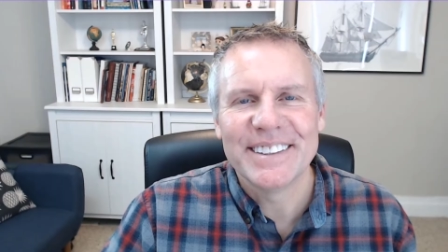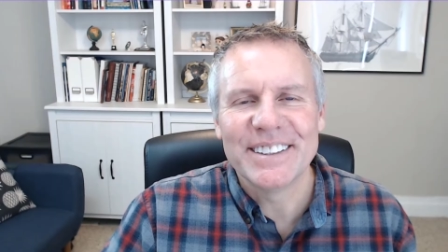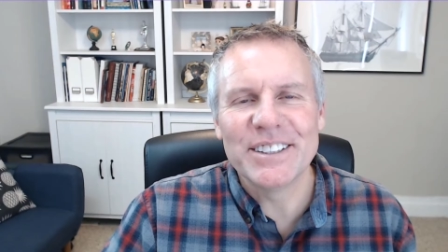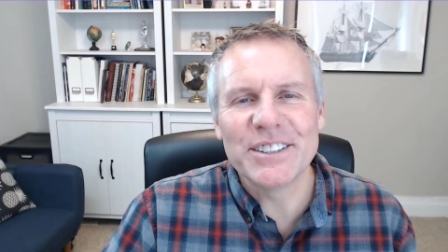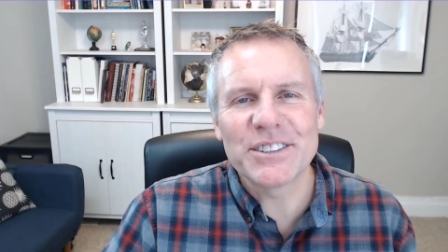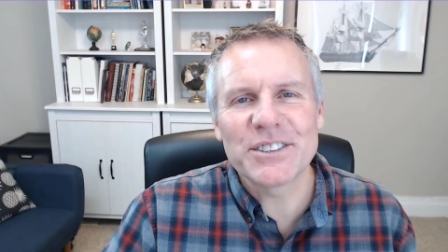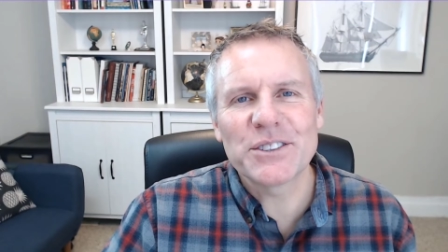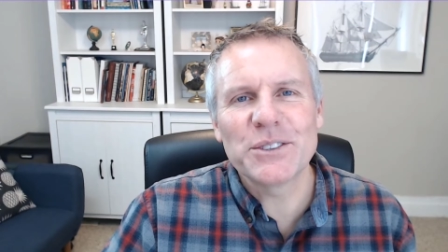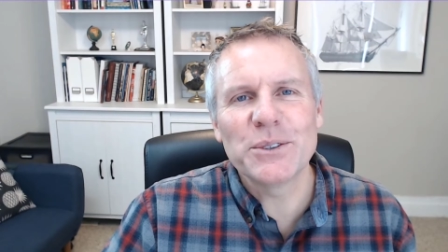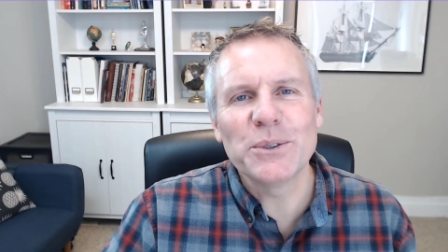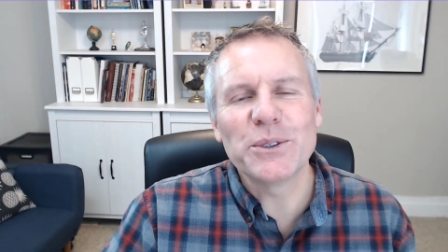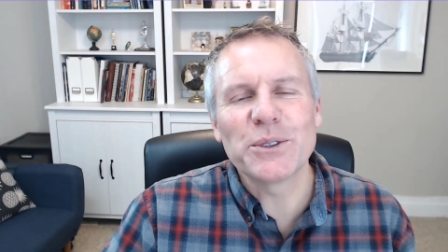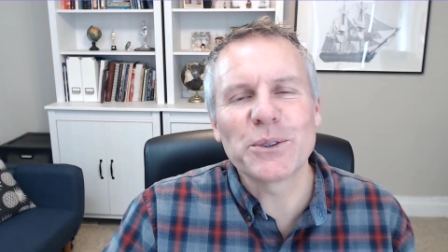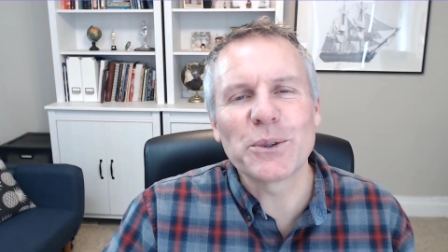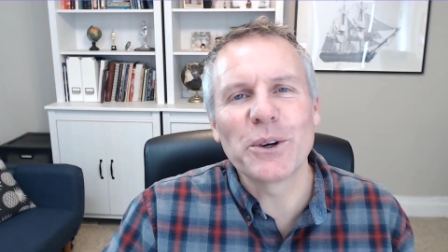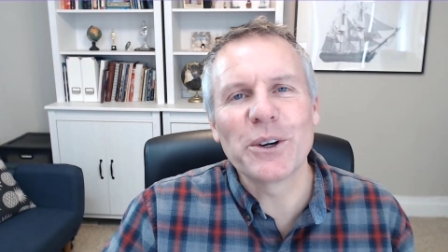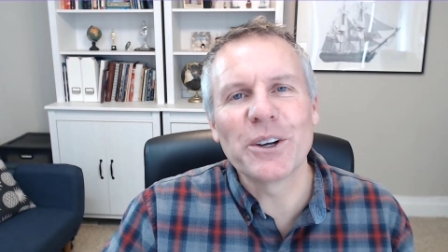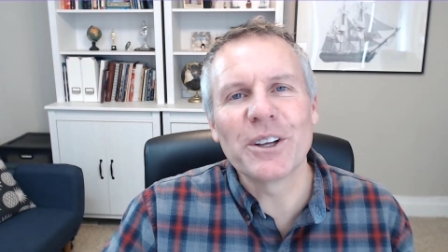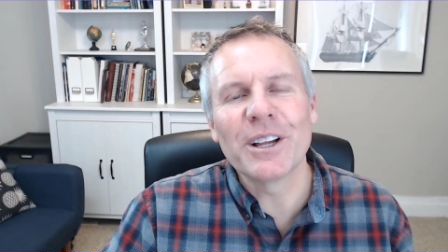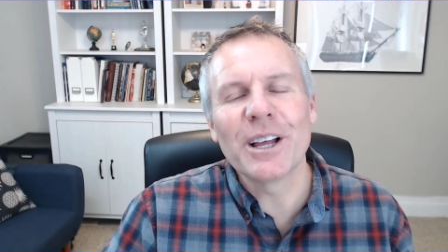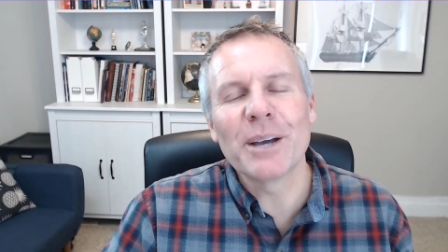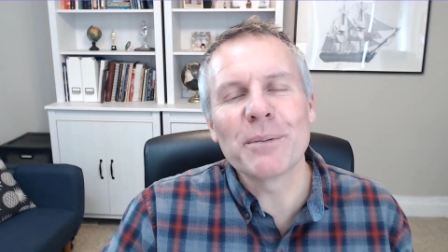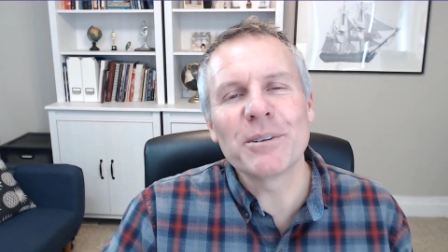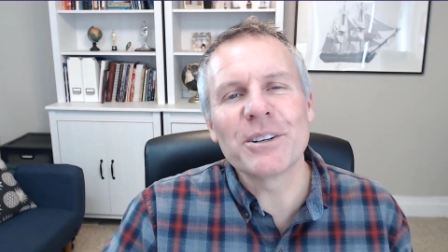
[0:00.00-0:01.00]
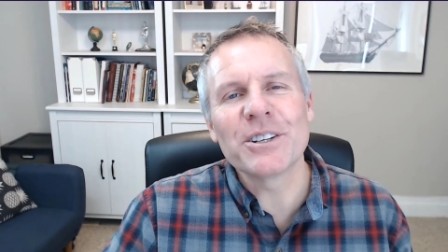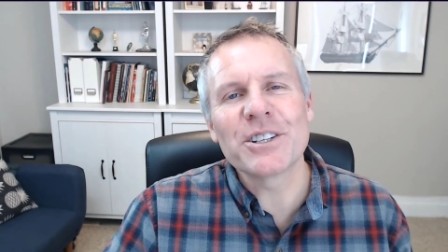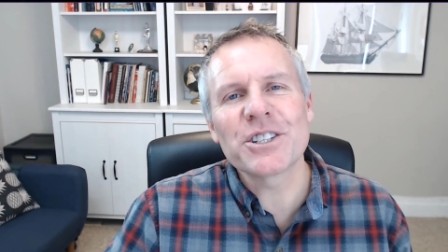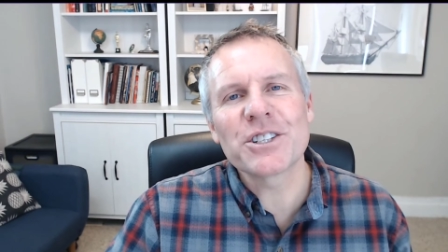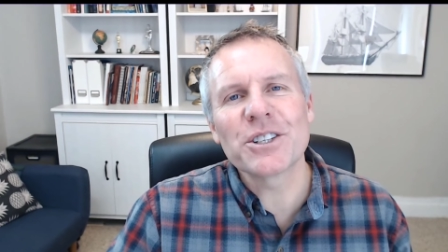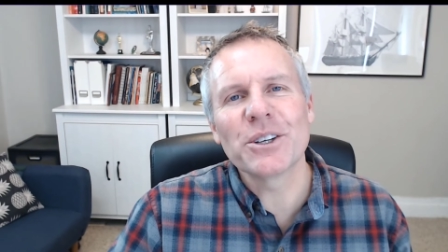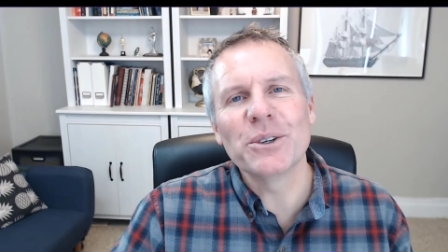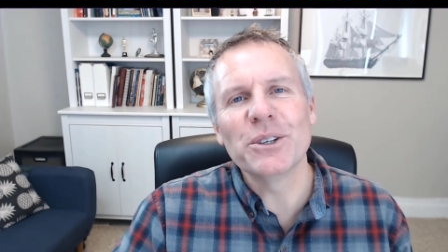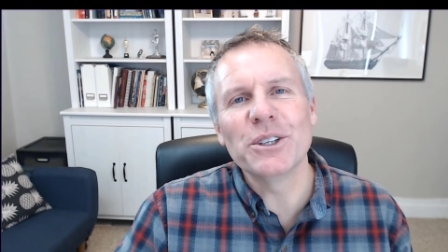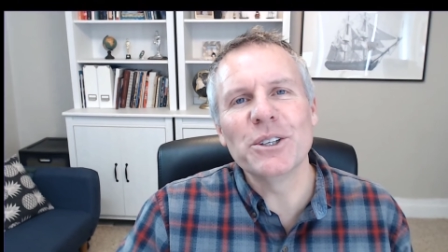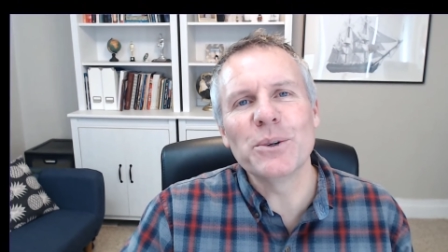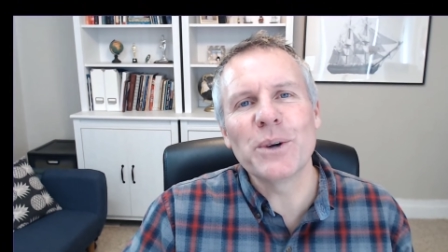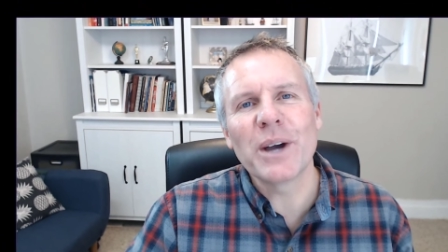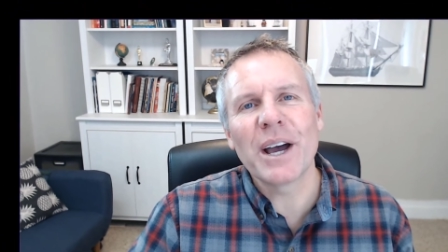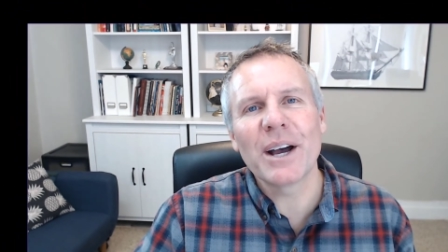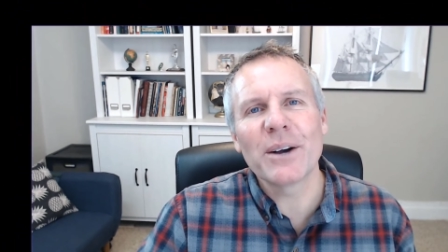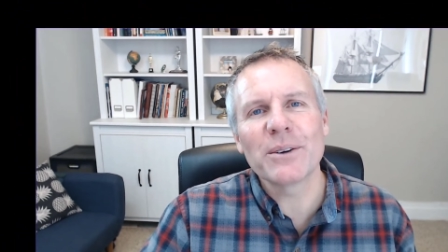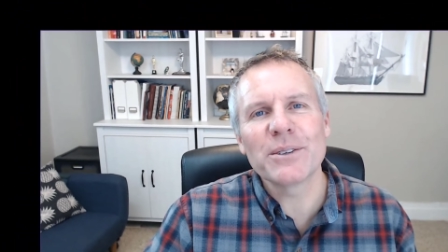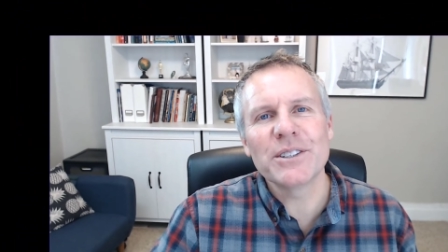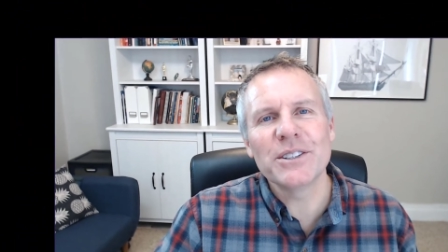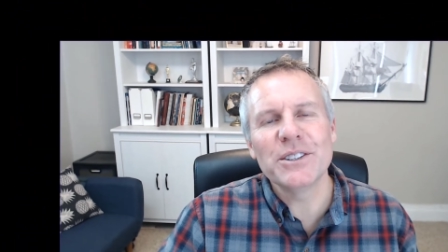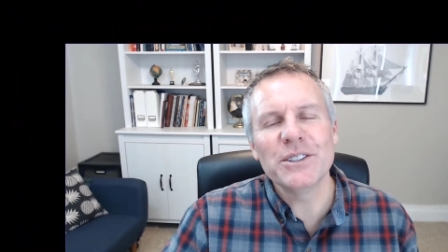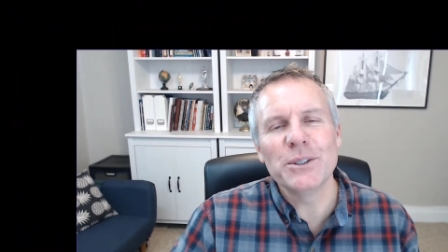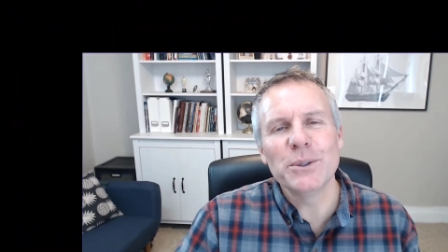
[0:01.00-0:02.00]
In this tutorial, I'm going to show you
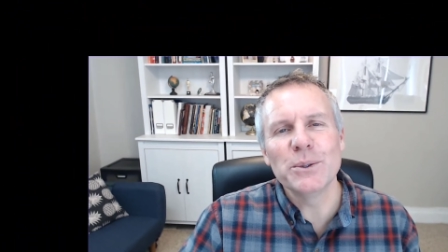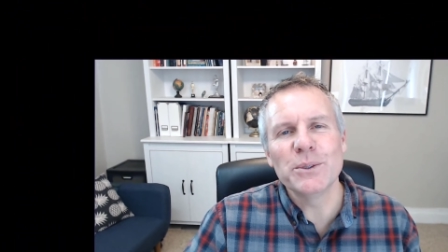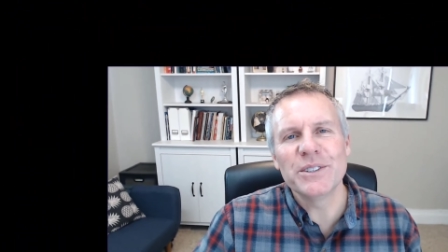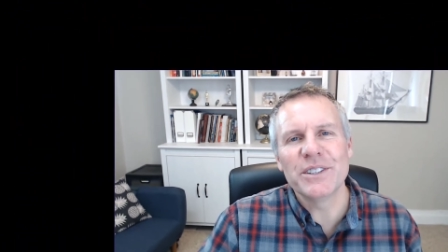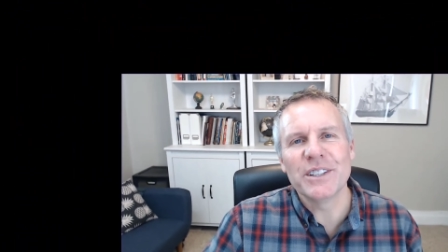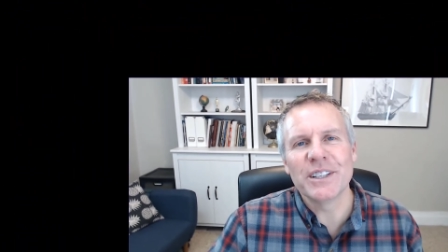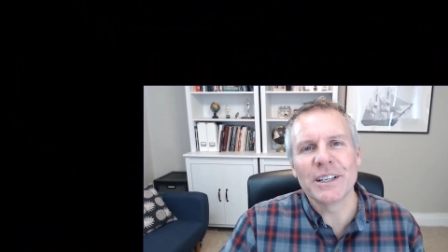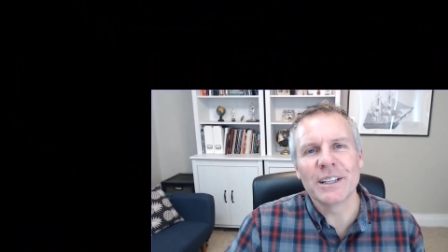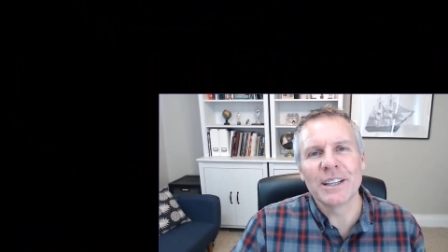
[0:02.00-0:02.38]
how to use the